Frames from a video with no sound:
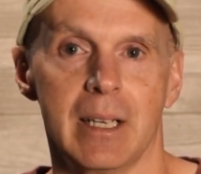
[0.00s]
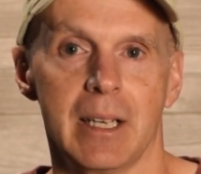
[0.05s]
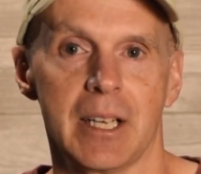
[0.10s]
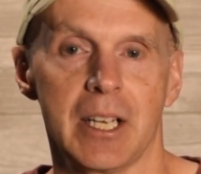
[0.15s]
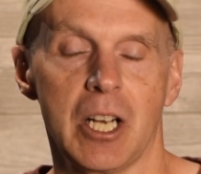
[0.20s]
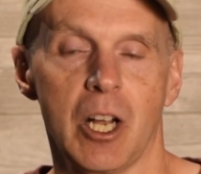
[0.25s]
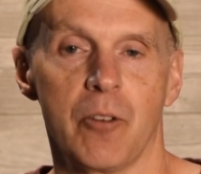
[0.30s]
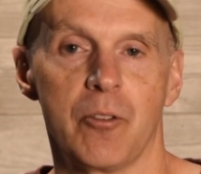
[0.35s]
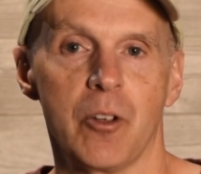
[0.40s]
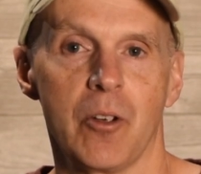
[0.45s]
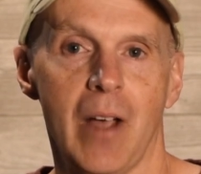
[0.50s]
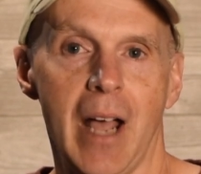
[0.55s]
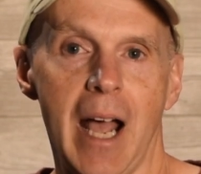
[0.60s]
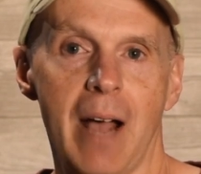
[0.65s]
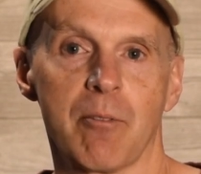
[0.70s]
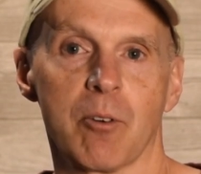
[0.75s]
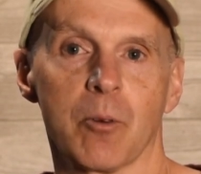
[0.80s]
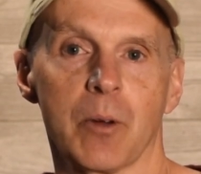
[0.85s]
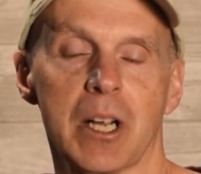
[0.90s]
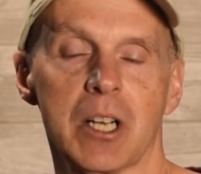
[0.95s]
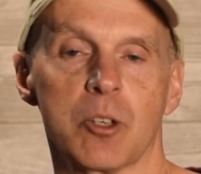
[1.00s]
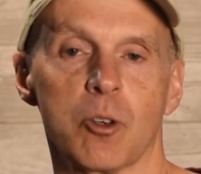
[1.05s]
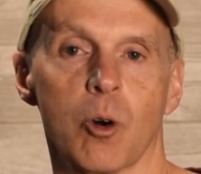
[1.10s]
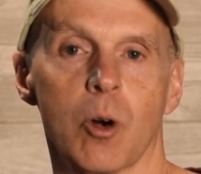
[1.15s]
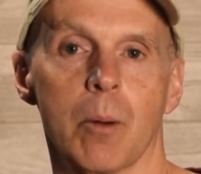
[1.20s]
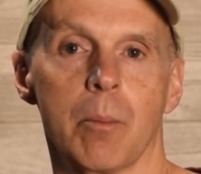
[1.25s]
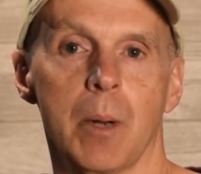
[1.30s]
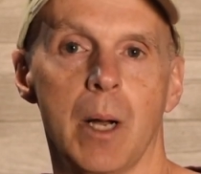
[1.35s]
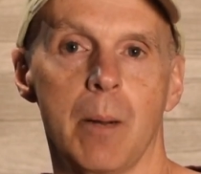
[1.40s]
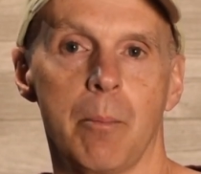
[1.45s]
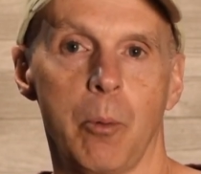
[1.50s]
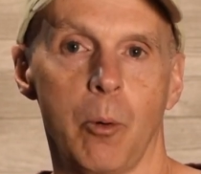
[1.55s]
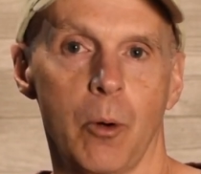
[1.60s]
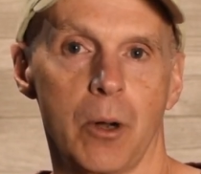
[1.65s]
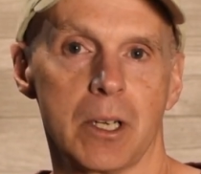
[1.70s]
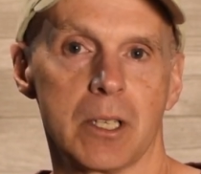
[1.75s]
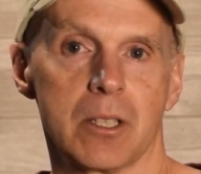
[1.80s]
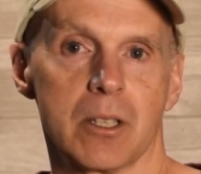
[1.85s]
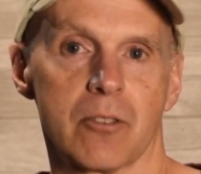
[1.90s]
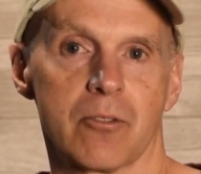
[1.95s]
You know, if you have a Ring doorbell
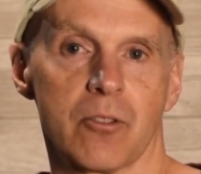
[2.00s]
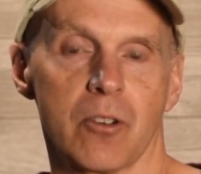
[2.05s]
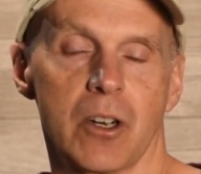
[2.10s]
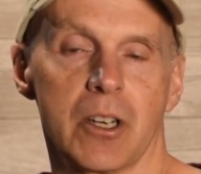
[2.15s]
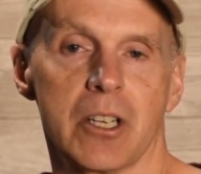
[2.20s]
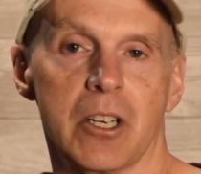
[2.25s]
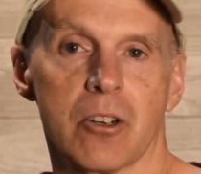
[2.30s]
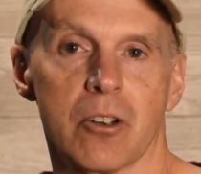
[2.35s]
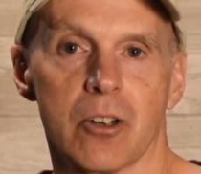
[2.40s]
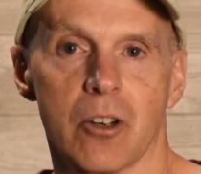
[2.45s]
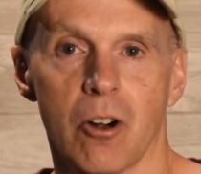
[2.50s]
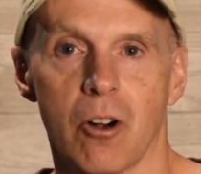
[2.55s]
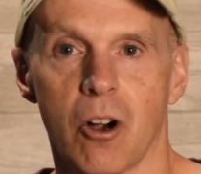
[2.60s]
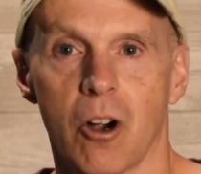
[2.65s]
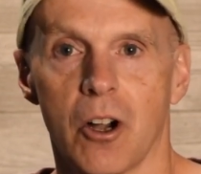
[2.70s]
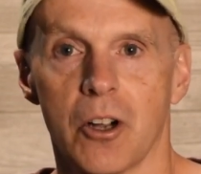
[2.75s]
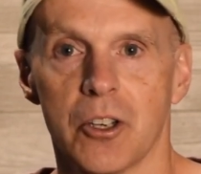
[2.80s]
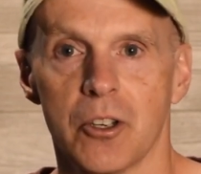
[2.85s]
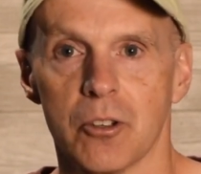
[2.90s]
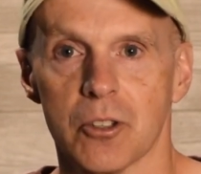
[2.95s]
pointing to the front of your yard,